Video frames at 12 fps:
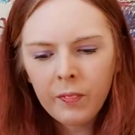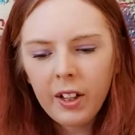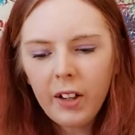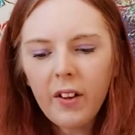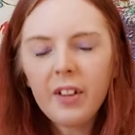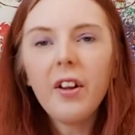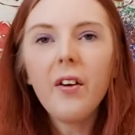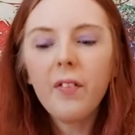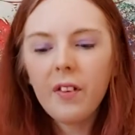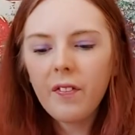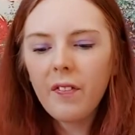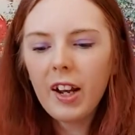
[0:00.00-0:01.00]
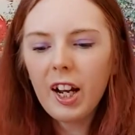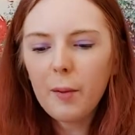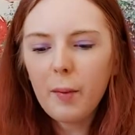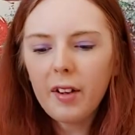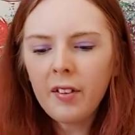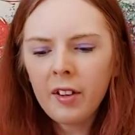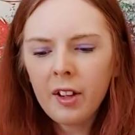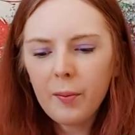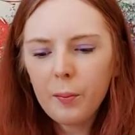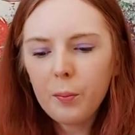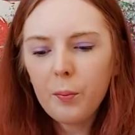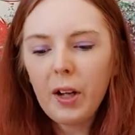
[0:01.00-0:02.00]
Now I know that Faye and Amanda,
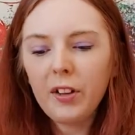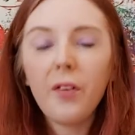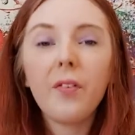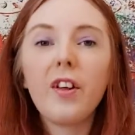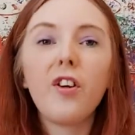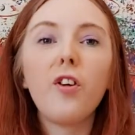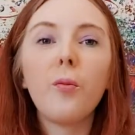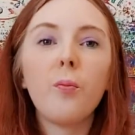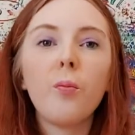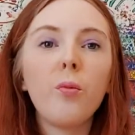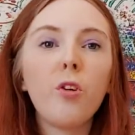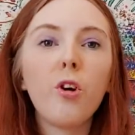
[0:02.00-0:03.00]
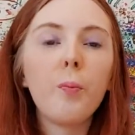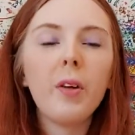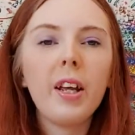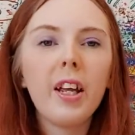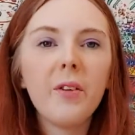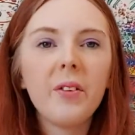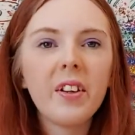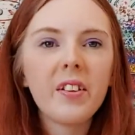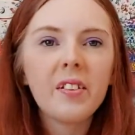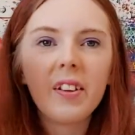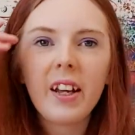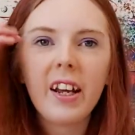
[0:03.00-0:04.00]
I don't think could be here with us
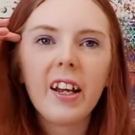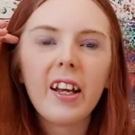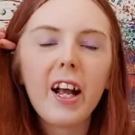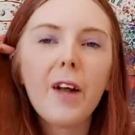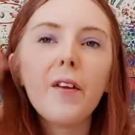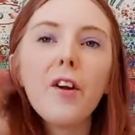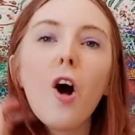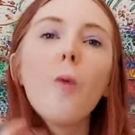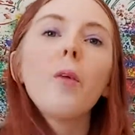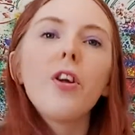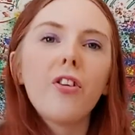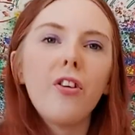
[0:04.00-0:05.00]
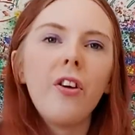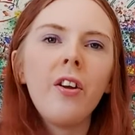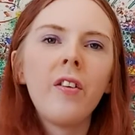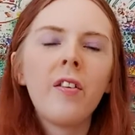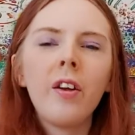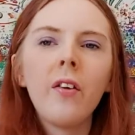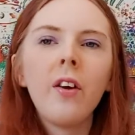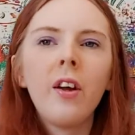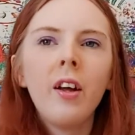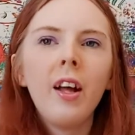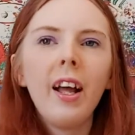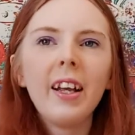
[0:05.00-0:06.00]
today. They normally join, so
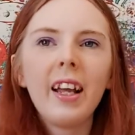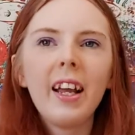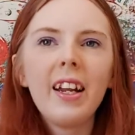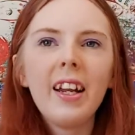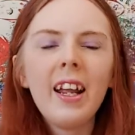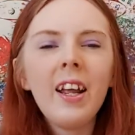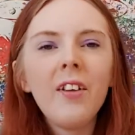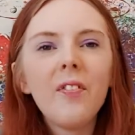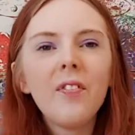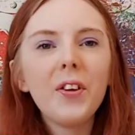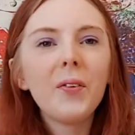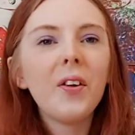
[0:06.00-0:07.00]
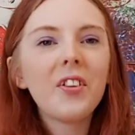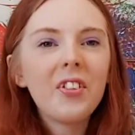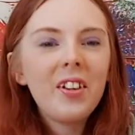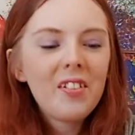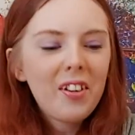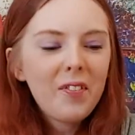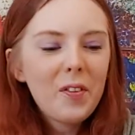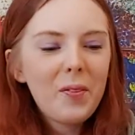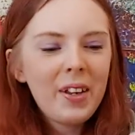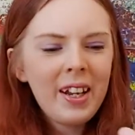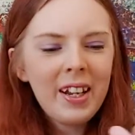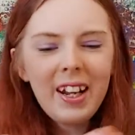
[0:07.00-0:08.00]
again, if you're watching this on
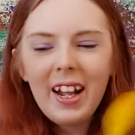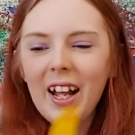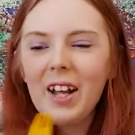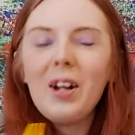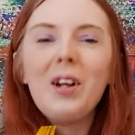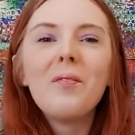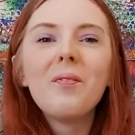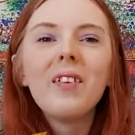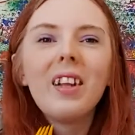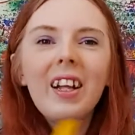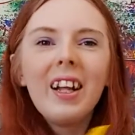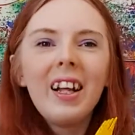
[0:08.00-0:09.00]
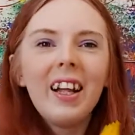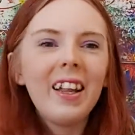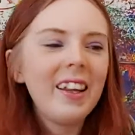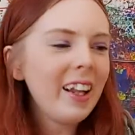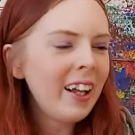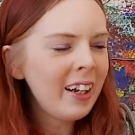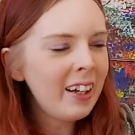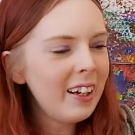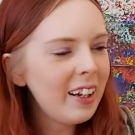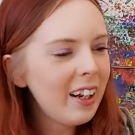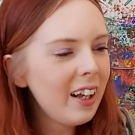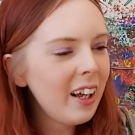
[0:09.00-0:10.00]
repeat, then
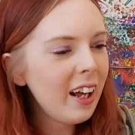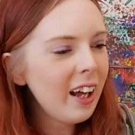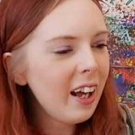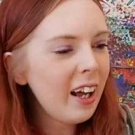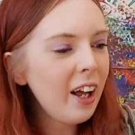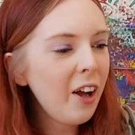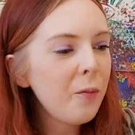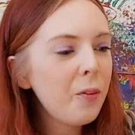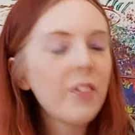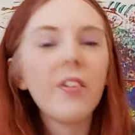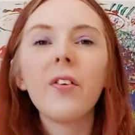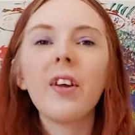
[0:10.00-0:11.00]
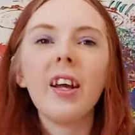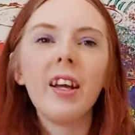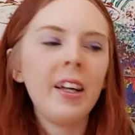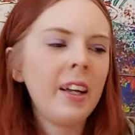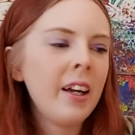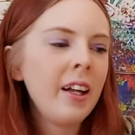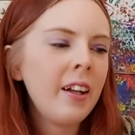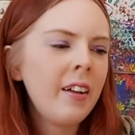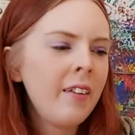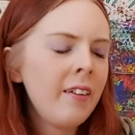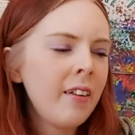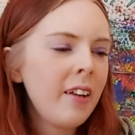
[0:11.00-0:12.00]
I hope you're okay,
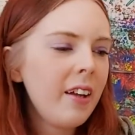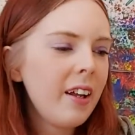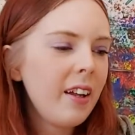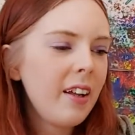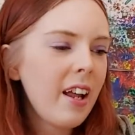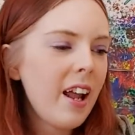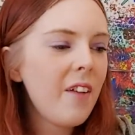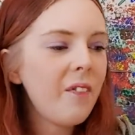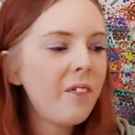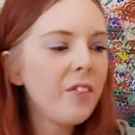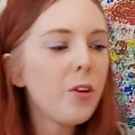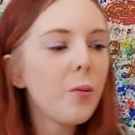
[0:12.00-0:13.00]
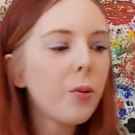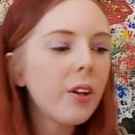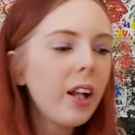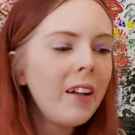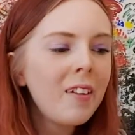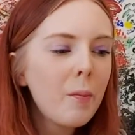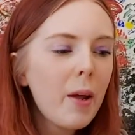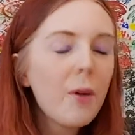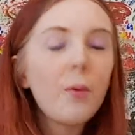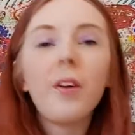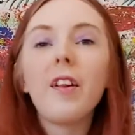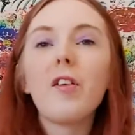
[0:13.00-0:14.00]
and if you would like to make
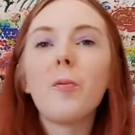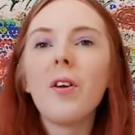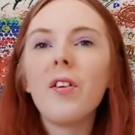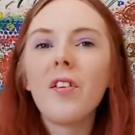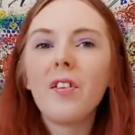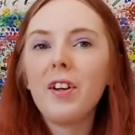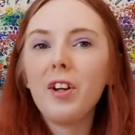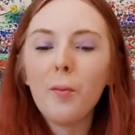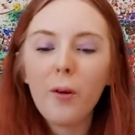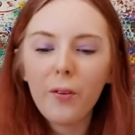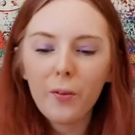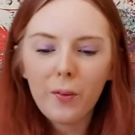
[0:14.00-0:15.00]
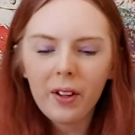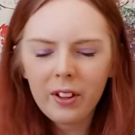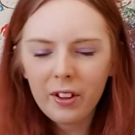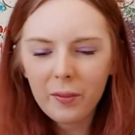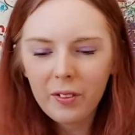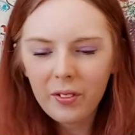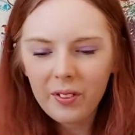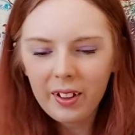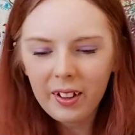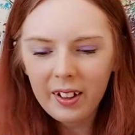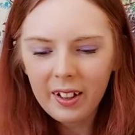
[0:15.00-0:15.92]
one of these pieces, then you're more than welcome as well,